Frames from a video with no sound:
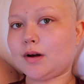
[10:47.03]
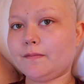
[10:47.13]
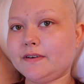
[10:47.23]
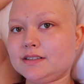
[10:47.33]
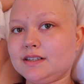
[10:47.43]

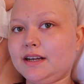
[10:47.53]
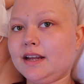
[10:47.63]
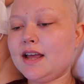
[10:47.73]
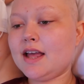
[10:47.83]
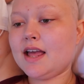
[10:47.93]

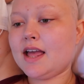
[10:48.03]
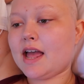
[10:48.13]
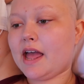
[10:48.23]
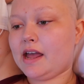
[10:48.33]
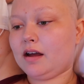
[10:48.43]
obviously.
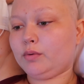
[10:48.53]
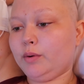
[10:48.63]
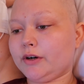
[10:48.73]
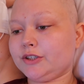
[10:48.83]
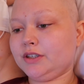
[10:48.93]
And we
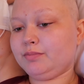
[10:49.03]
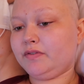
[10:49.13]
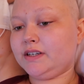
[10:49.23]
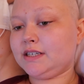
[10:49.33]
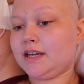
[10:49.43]
watched the
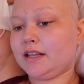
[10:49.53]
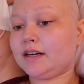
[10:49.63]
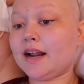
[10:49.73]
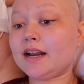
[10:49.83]
movie together.